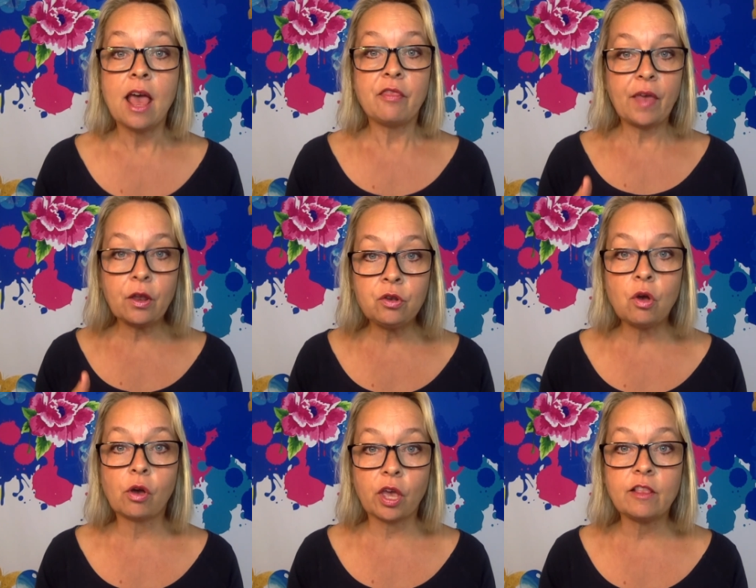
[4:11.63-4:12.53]
They are
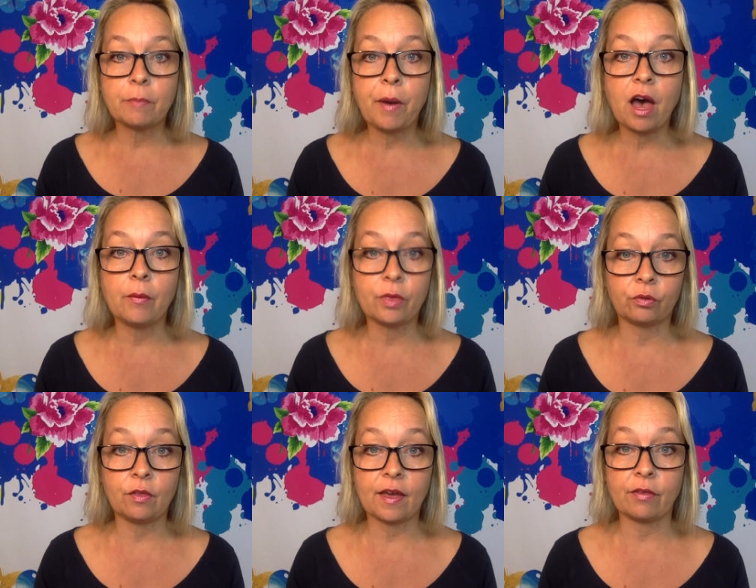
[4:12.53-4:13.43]
not going to part with
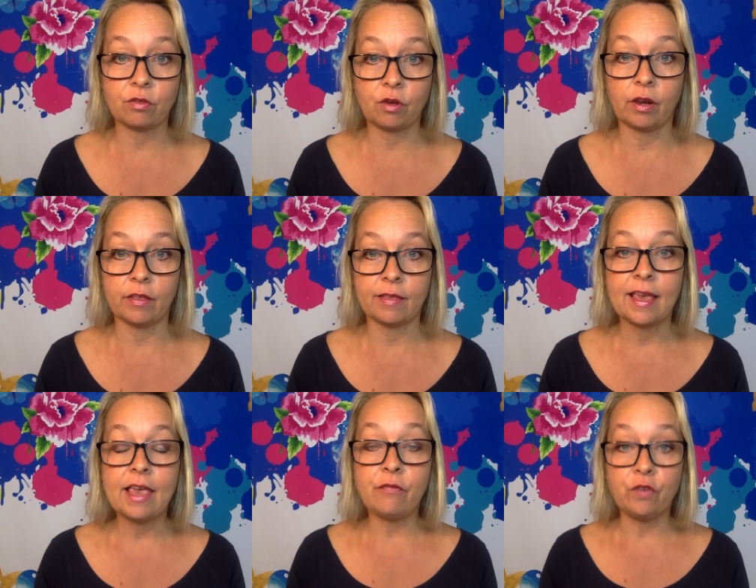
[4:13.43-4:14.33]
$3,000
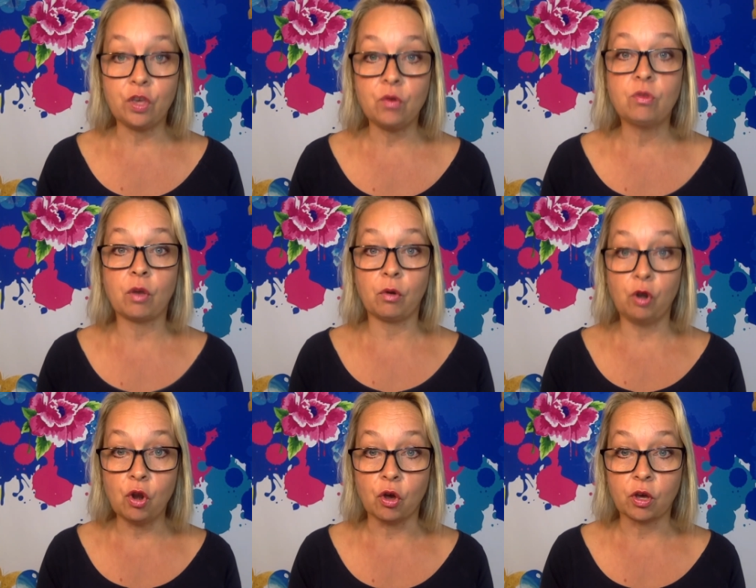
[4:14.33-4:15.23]
if you don't
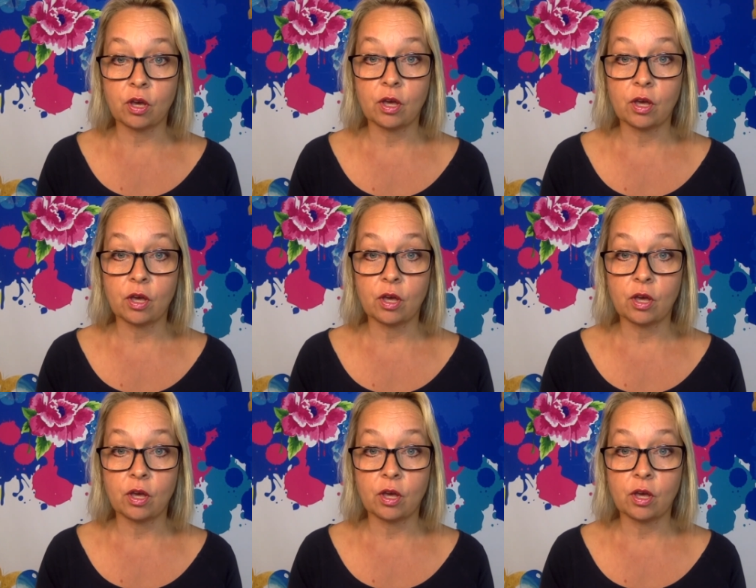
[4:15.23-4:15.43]
look